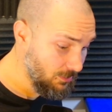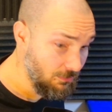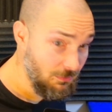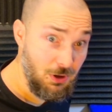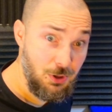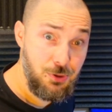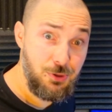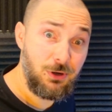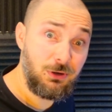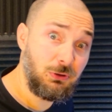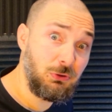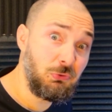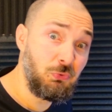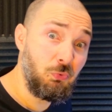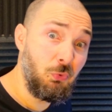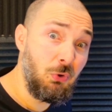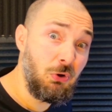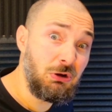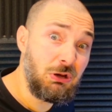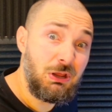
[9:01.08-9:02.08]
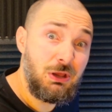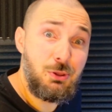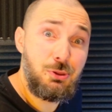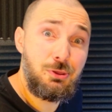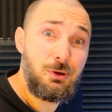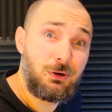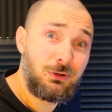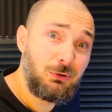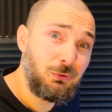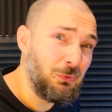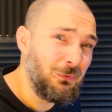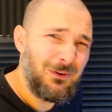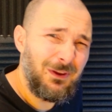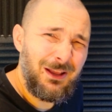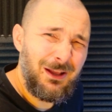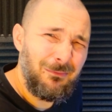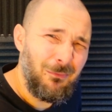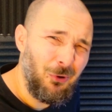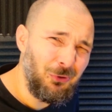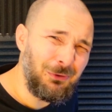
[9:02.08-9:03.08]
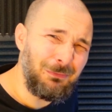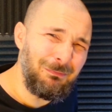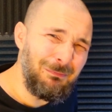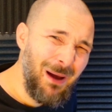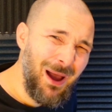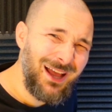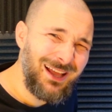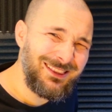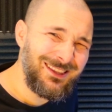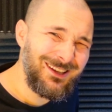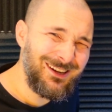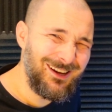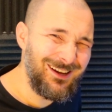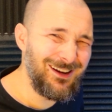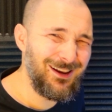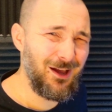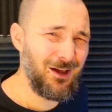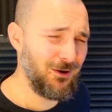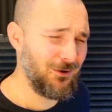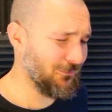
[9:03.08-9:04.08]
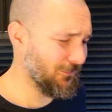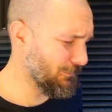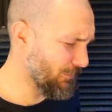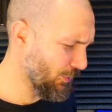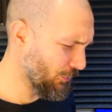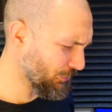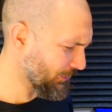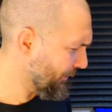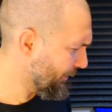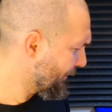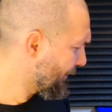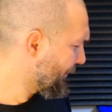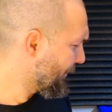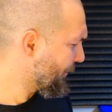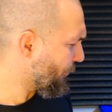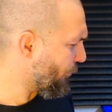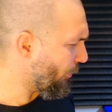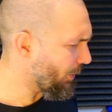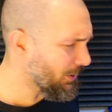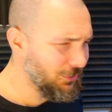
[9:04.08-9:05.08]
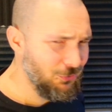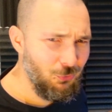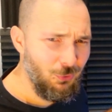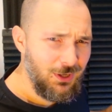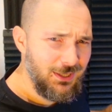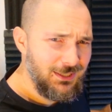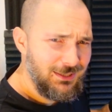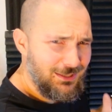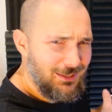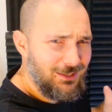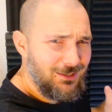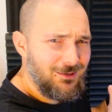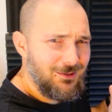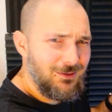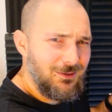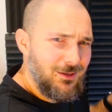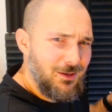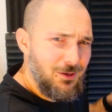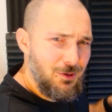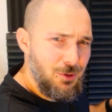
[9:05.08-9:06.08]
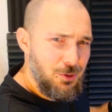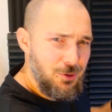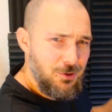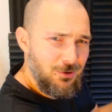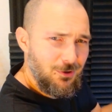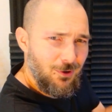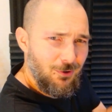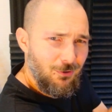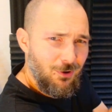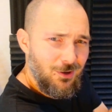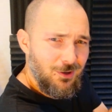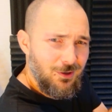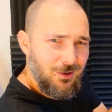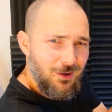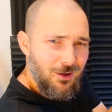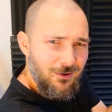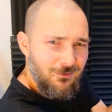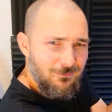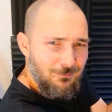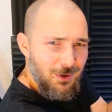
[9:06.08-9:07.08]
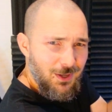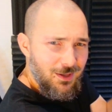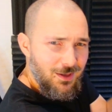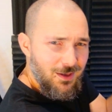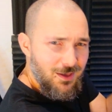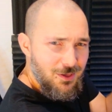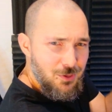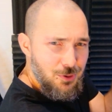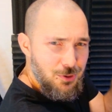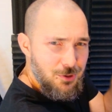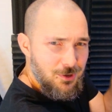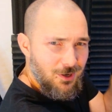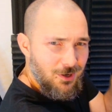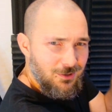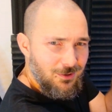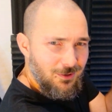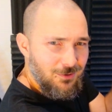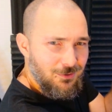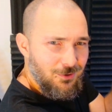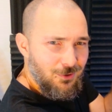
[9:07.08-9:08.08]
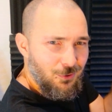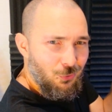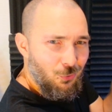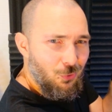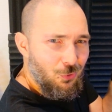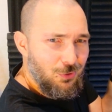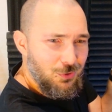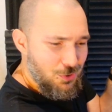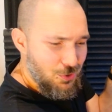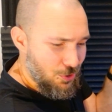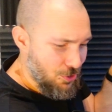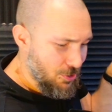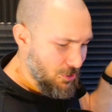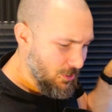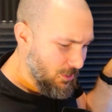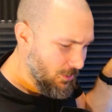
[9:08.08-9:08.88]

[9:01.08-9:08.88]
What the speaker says: I started to worry. I started to think about battery life, about why do I need this? You know, I have my hands right on the horns.